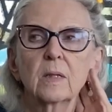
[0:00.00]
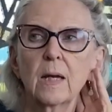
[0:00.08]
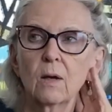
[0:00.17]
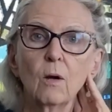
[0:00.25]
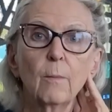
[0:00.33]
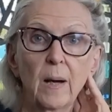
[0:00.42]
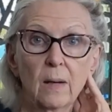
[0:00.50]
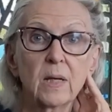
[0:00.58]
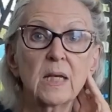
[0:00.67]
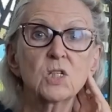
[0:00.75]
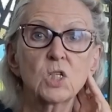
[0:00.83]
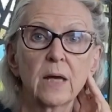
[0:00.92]
care about
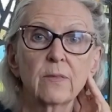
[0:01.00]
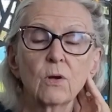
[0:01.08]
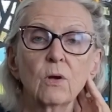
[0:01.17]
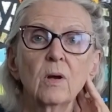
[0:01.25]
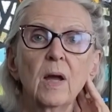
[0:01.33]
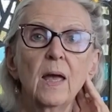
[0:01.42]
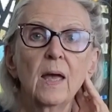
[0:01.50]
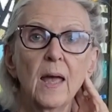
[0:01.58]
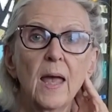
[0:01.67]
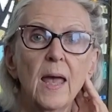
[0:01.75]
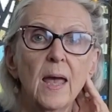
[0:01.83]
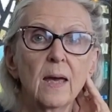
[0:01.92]
each other
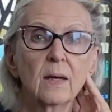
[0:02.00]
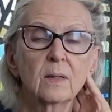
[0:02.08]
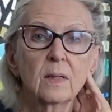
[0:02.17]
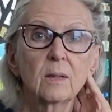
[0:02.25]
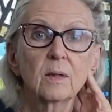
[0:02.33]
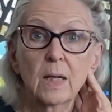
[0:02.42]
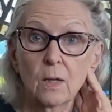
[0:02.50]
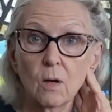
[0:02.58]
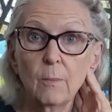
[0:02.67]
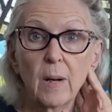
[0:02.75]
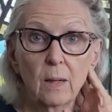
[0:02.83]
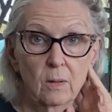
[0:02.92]
and care
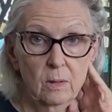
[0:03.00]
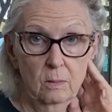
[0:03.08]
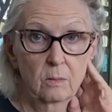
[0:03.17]
about